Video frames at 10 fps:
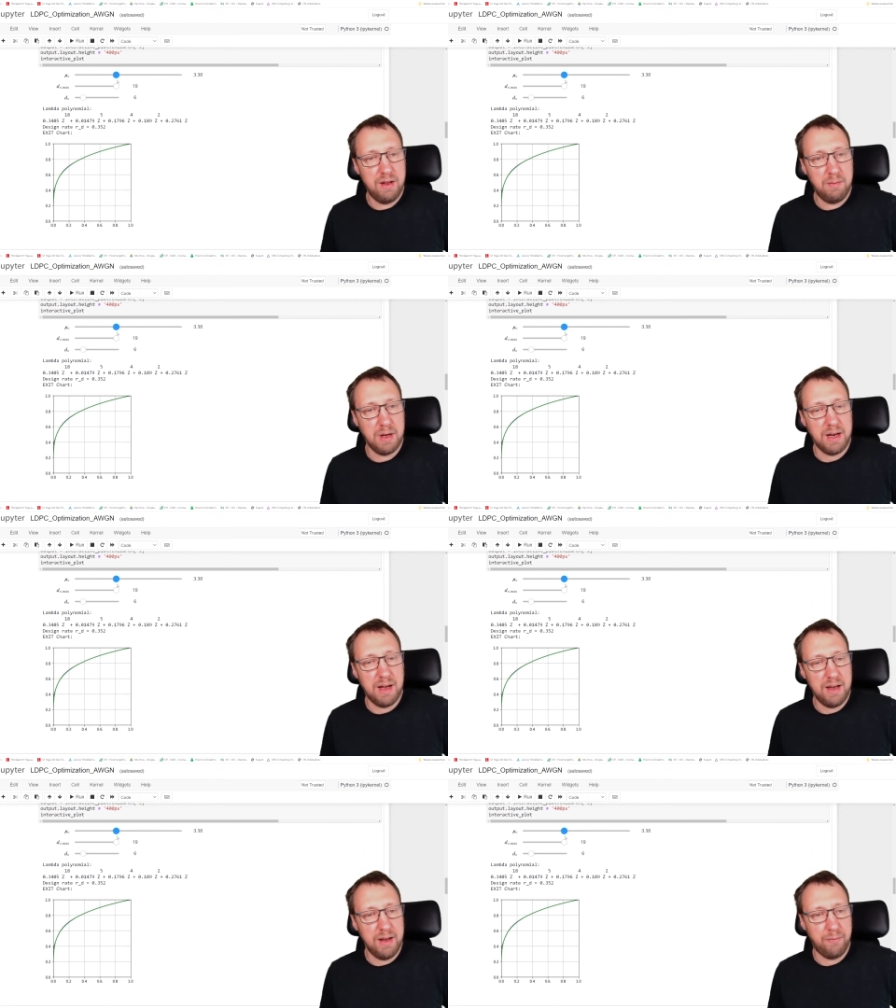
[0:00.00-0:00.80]
But
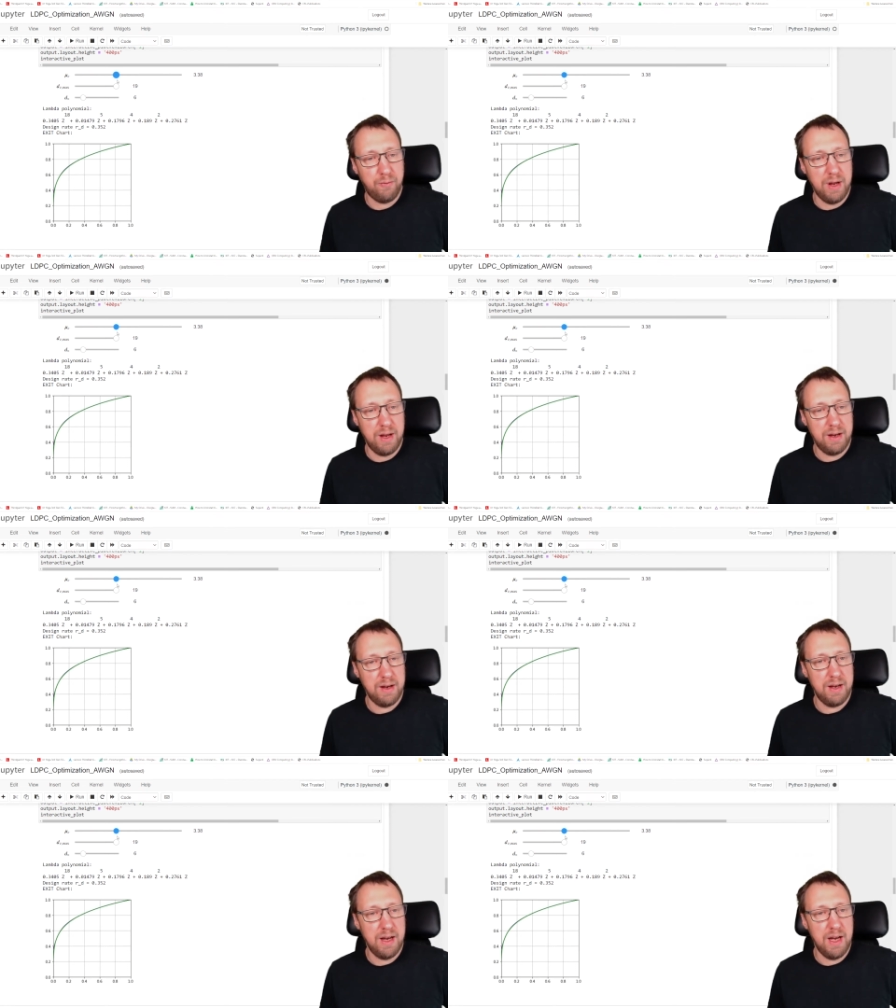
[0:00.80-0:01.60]
if we
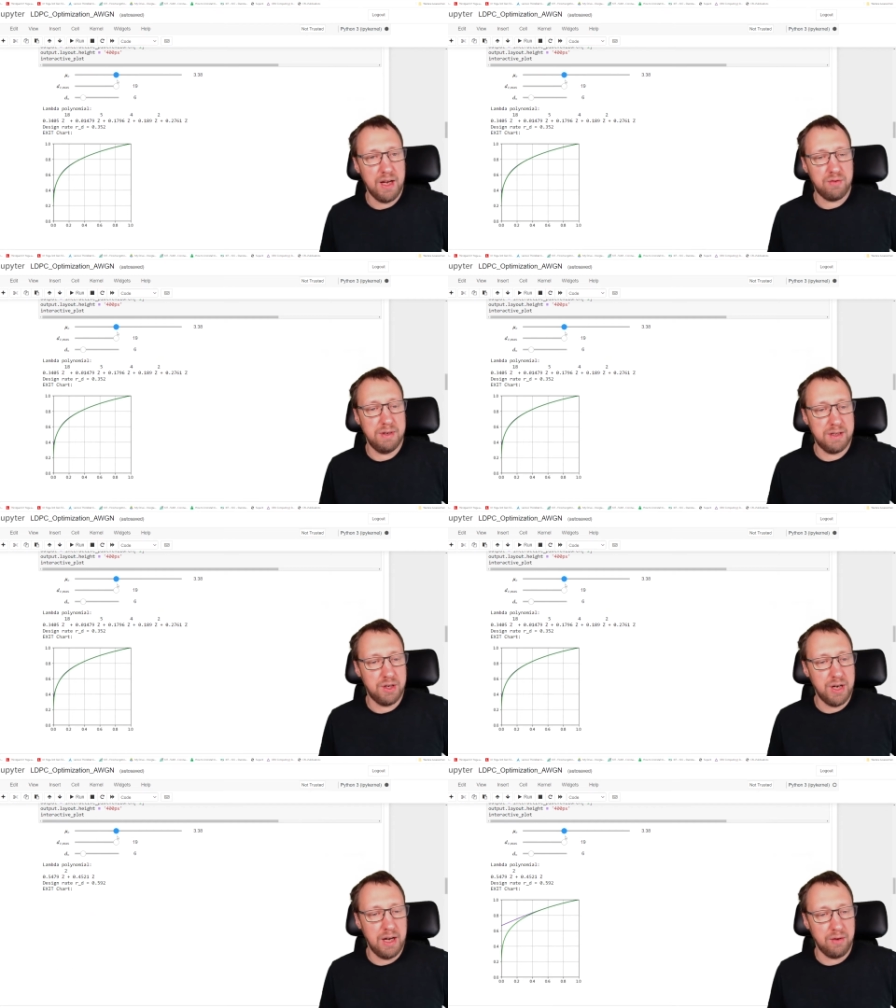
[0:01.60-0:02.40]
increase the
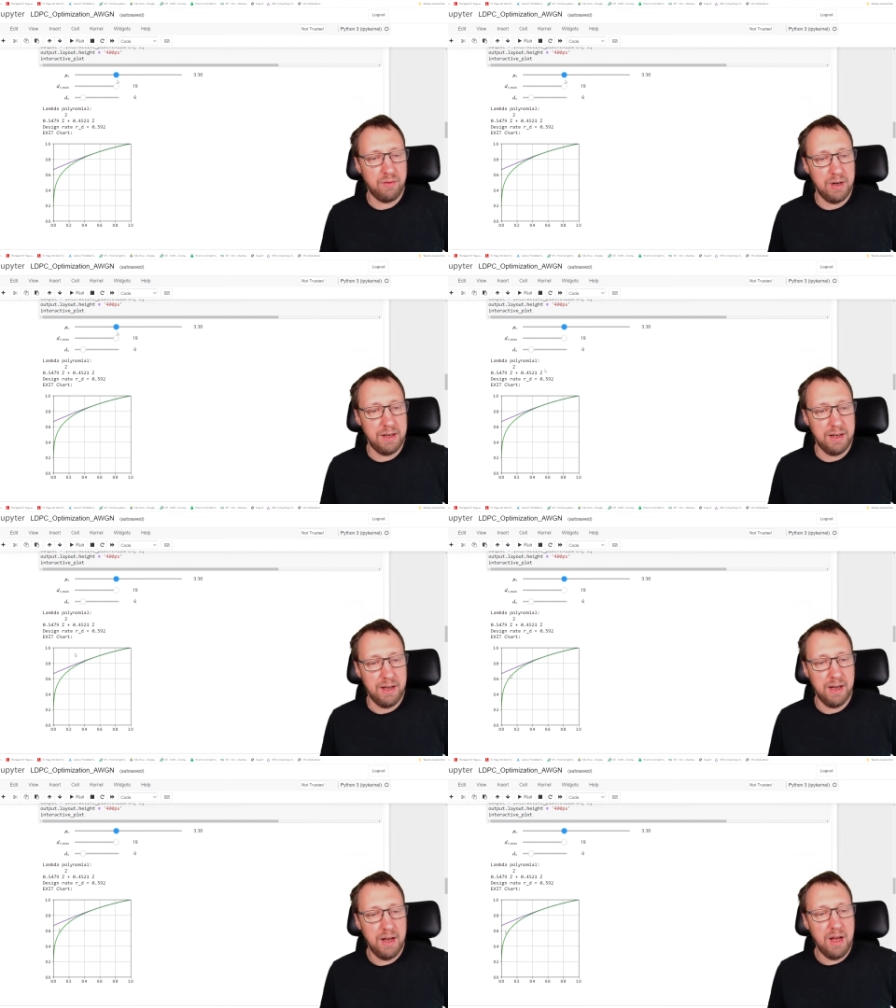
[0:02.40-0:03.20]
channel quality,
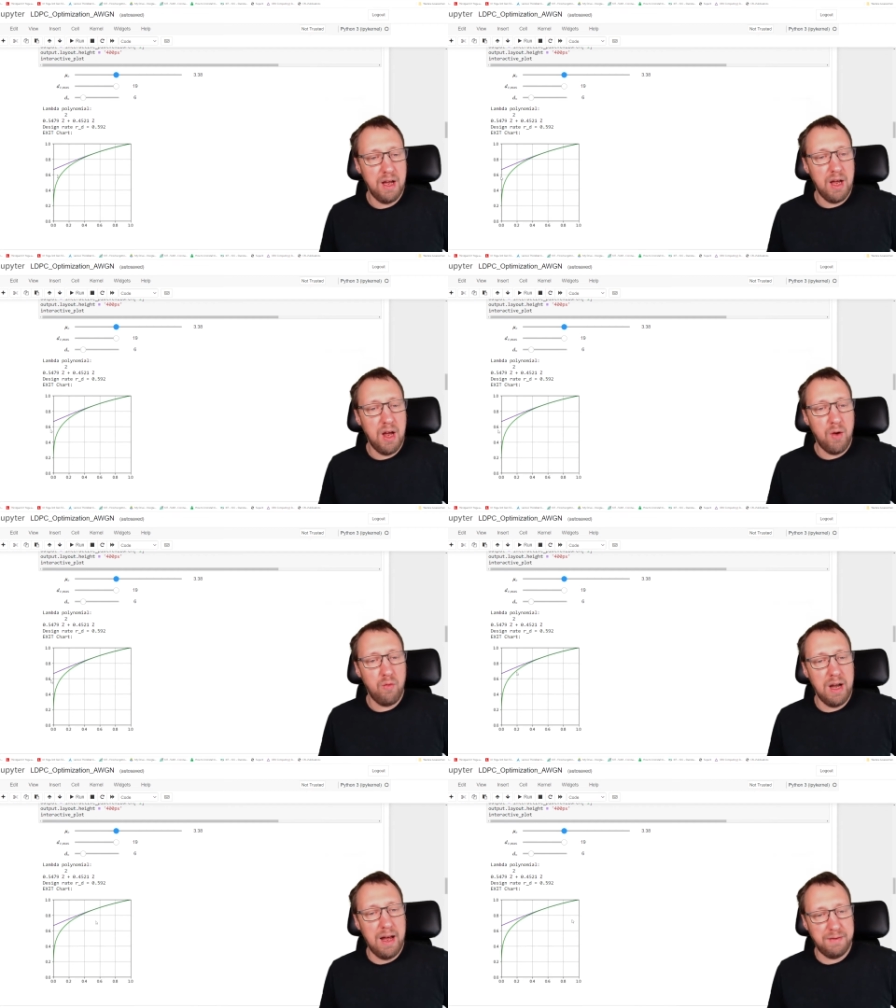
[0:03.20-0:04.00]

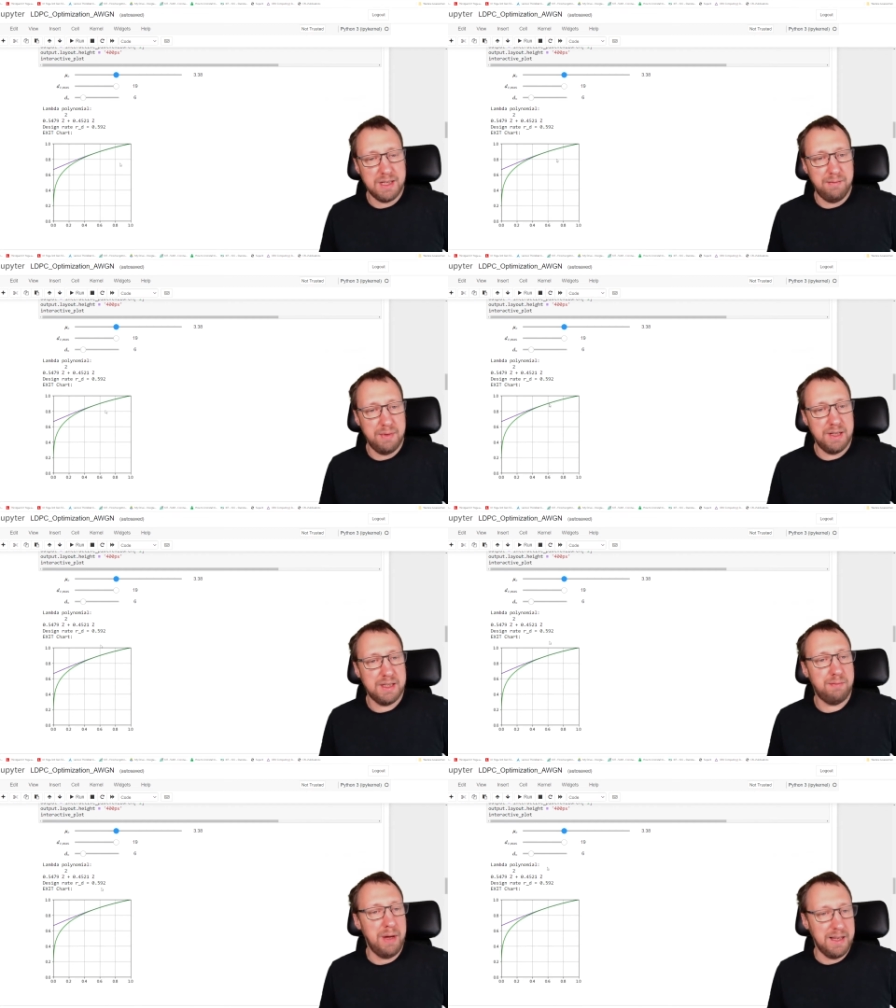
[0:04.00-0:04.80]
we'll have some
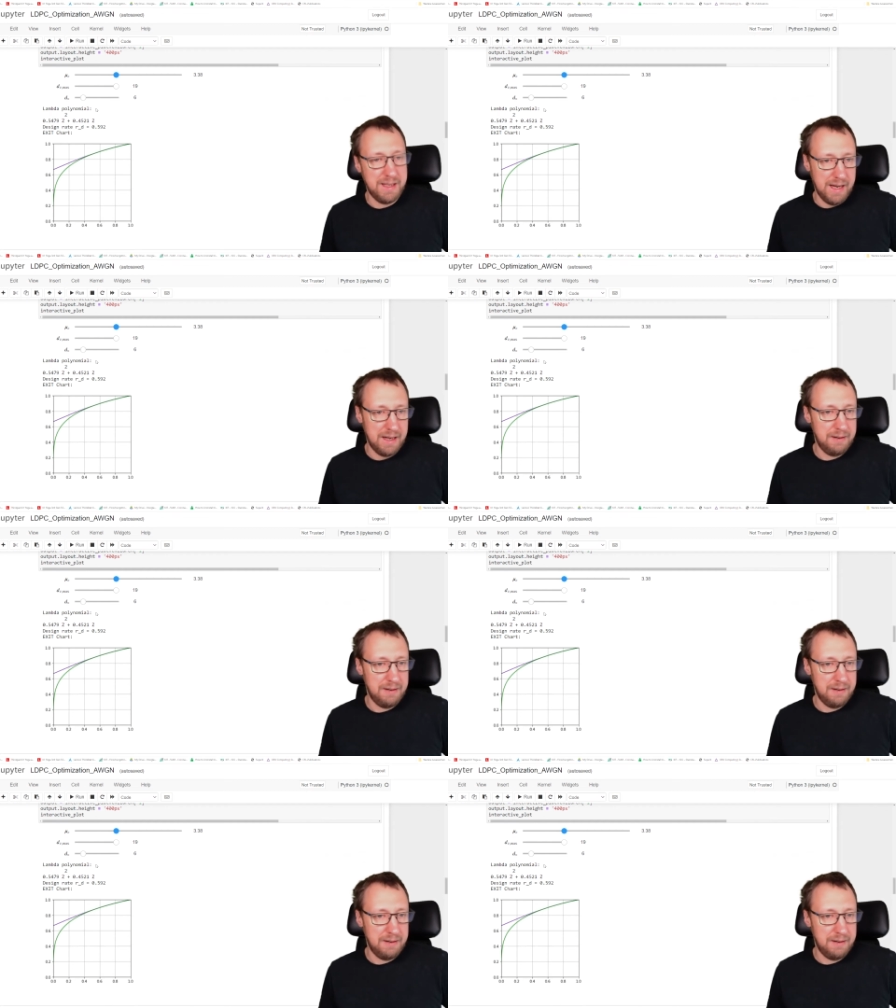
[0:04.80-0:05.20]
space again.